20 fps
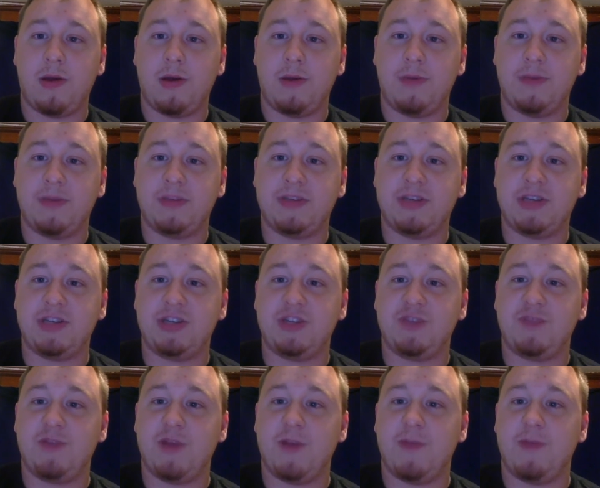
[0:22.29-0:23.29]
Possession
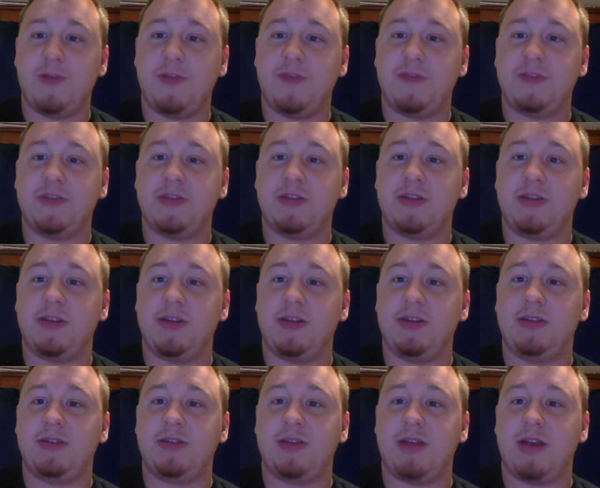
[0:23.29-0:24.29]
of property
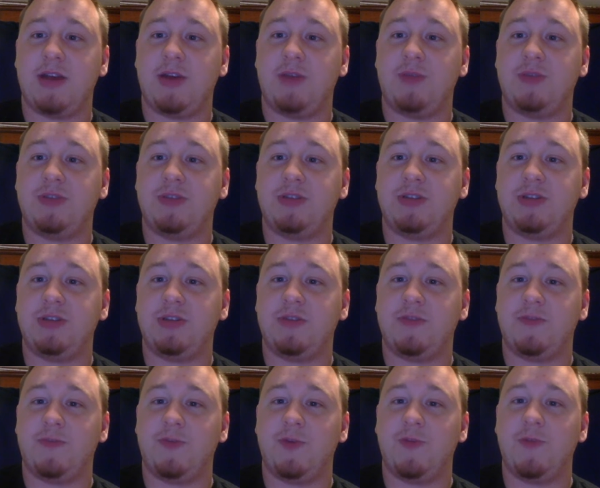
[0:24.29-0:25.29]
facilitates acquisition of
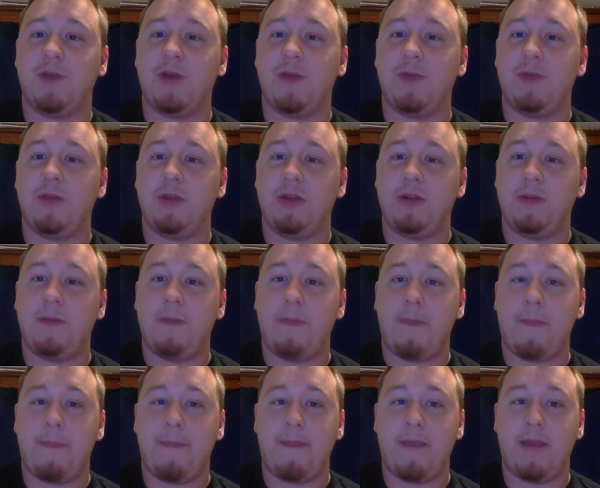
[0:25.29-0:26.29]
more property,
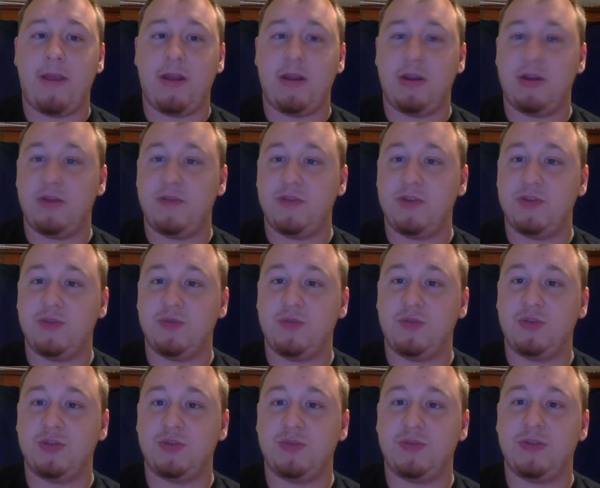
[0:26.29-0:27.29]
and
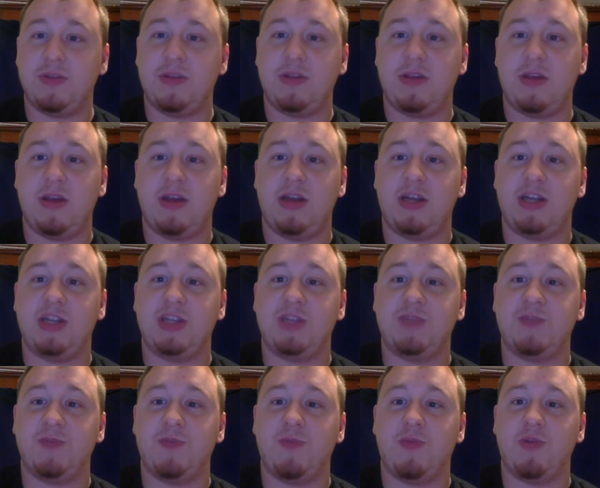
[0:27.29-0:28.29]
individuals with a
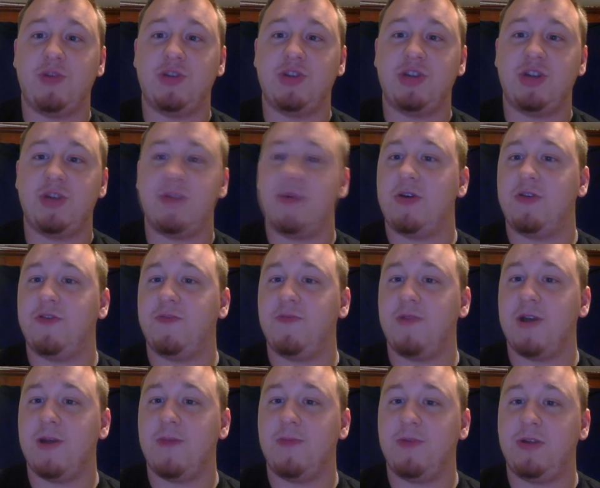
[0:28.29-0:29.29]
disproportionate amount of
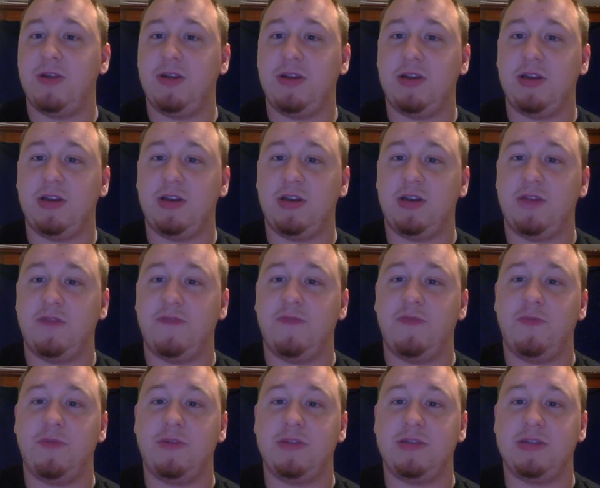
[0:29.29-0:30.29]
property can
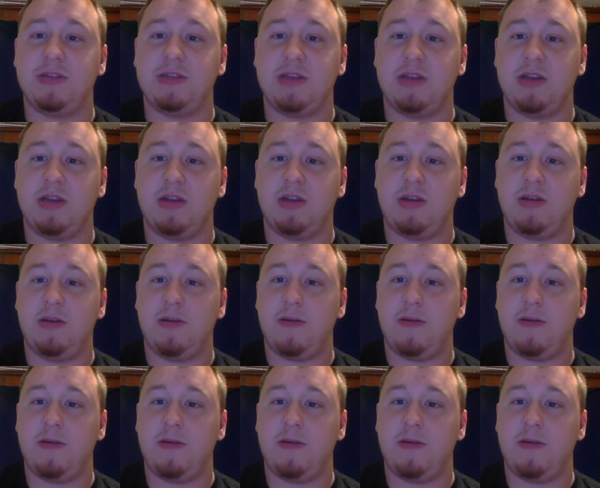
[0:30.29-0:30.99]
influence society.